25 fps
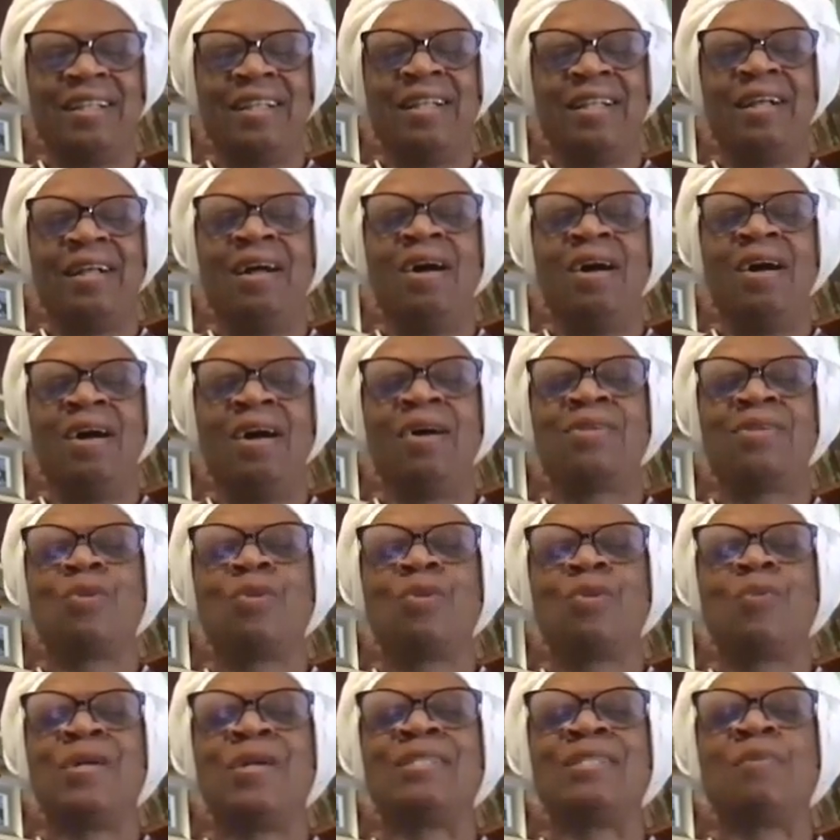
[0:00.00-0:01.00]
Also
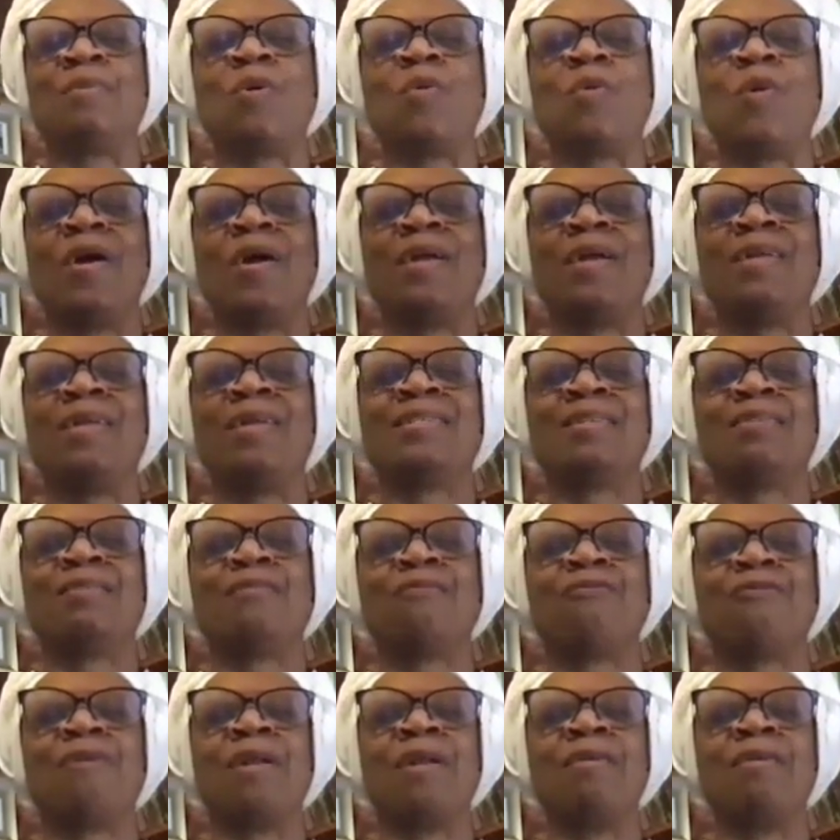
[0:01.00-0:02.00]
bring some awareness to
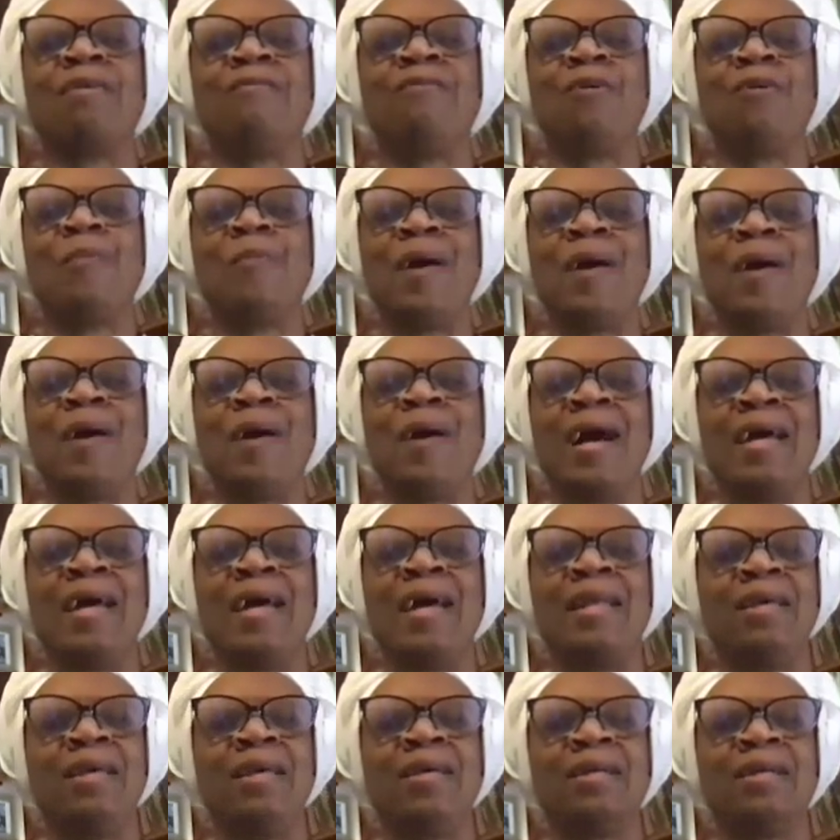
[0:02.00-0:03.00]
the front of your
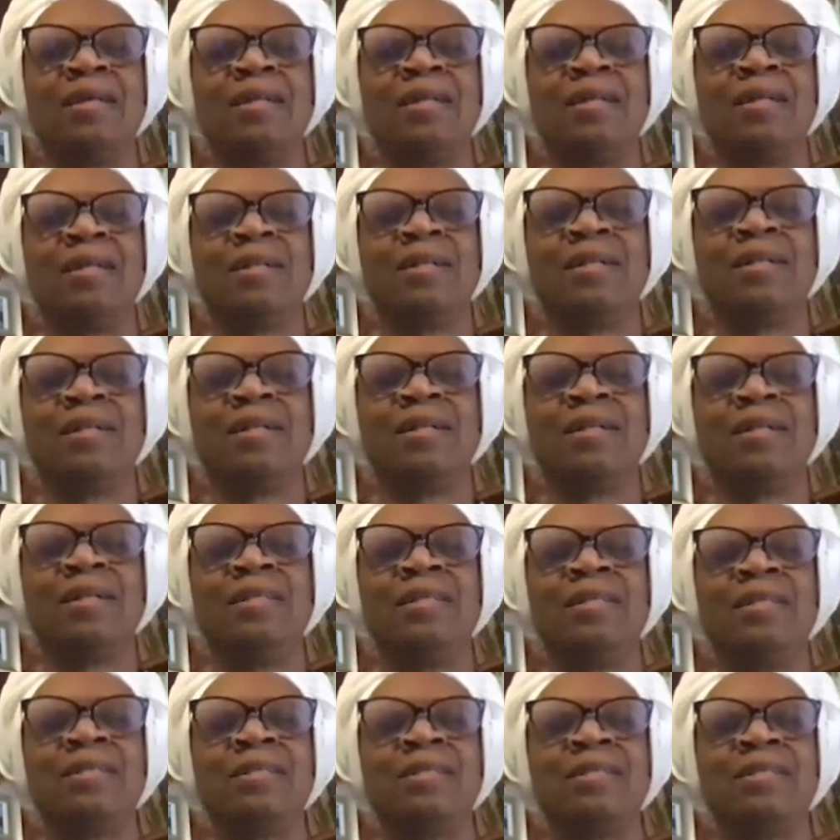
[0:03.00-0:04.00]
body and
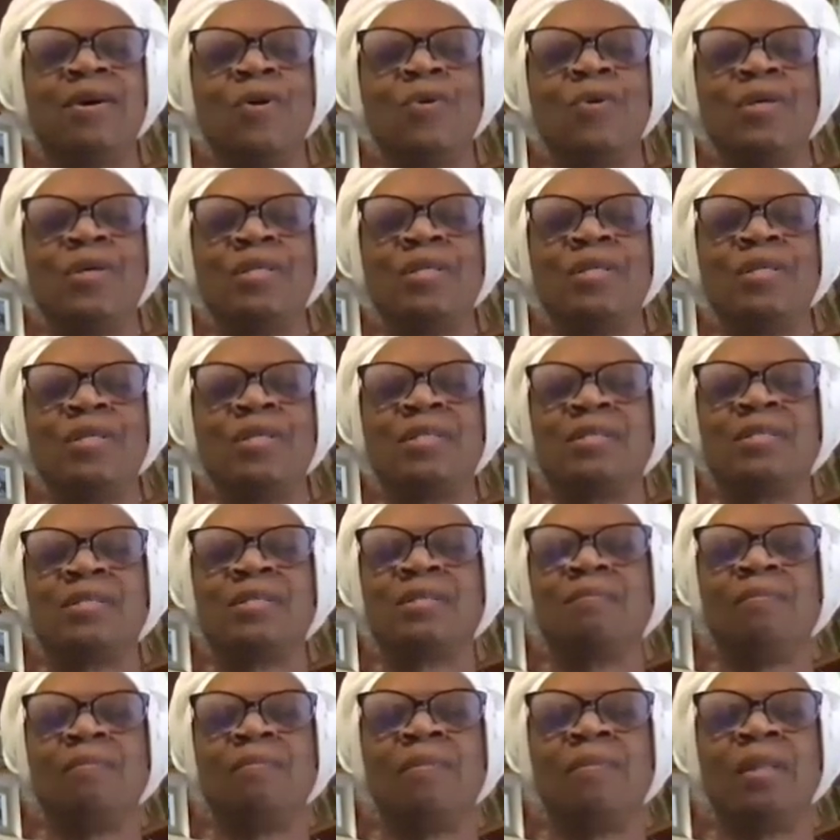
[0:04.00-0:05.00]
just
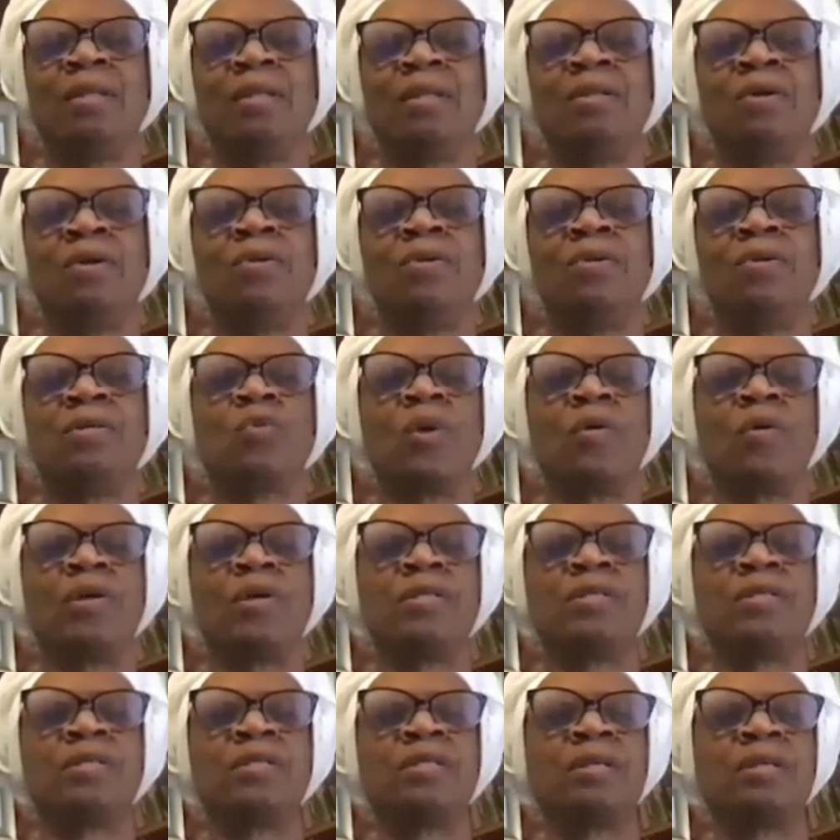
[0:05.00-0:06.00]
notice where
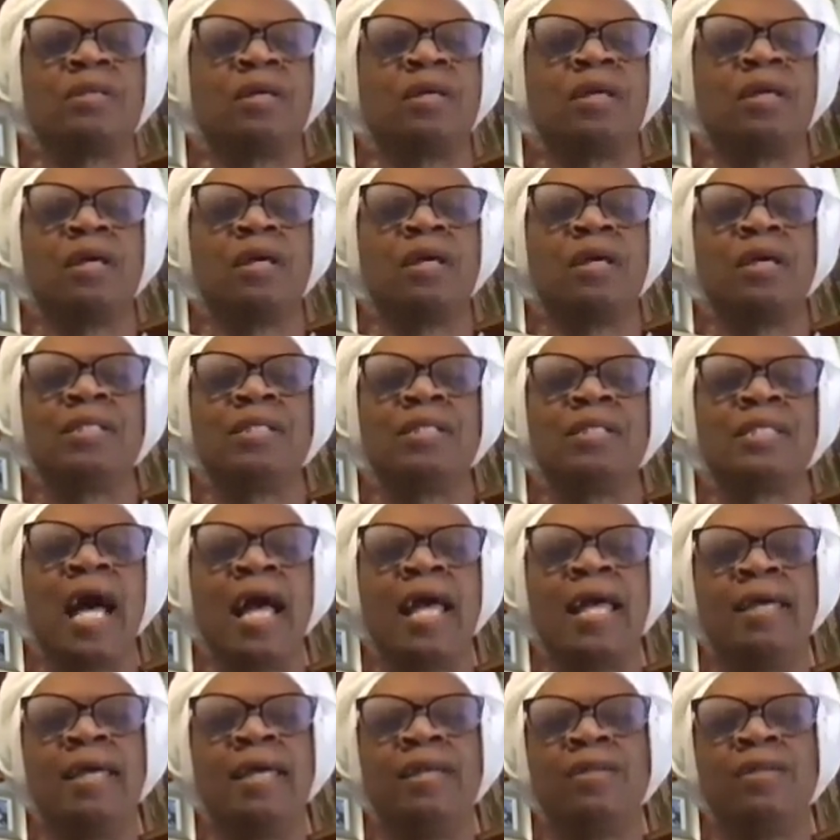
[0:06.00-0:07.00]
it's
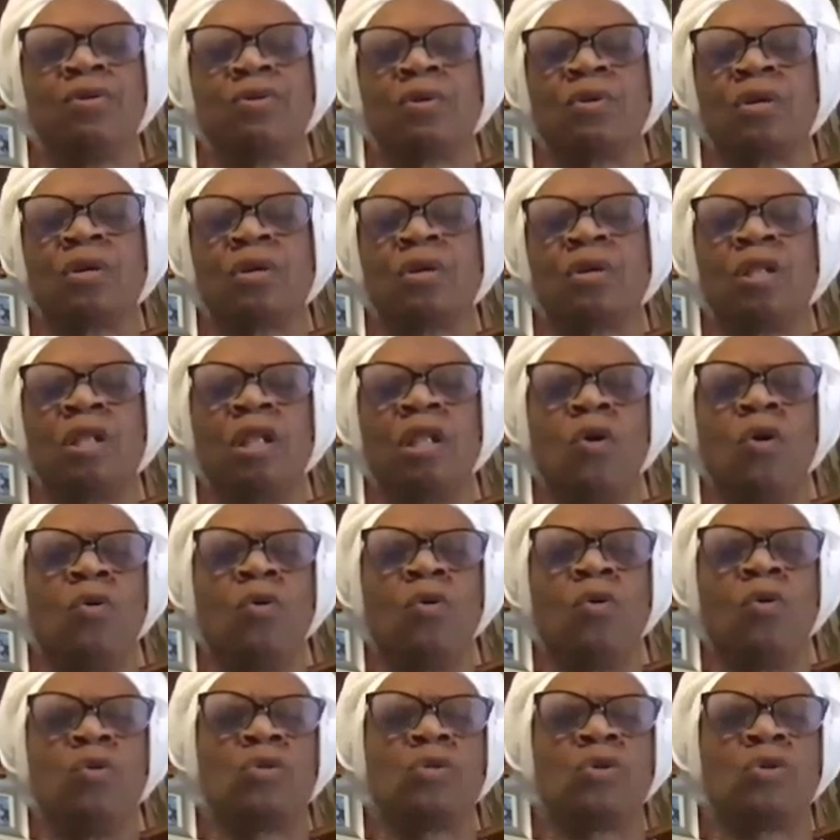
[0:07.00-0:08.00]
tight or
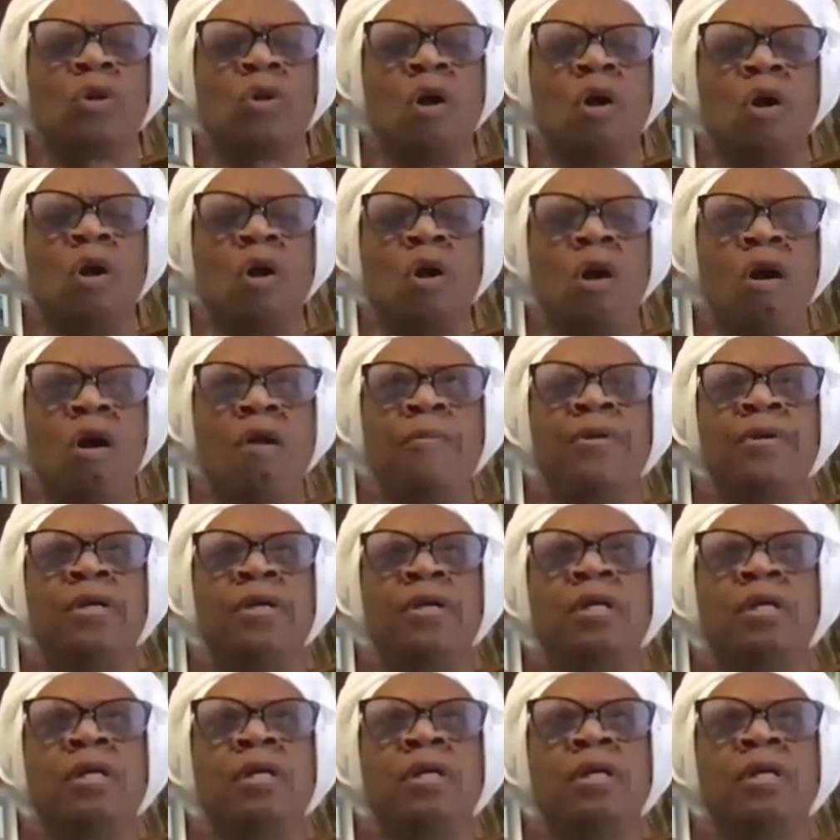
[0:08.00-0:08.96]
closed or armored.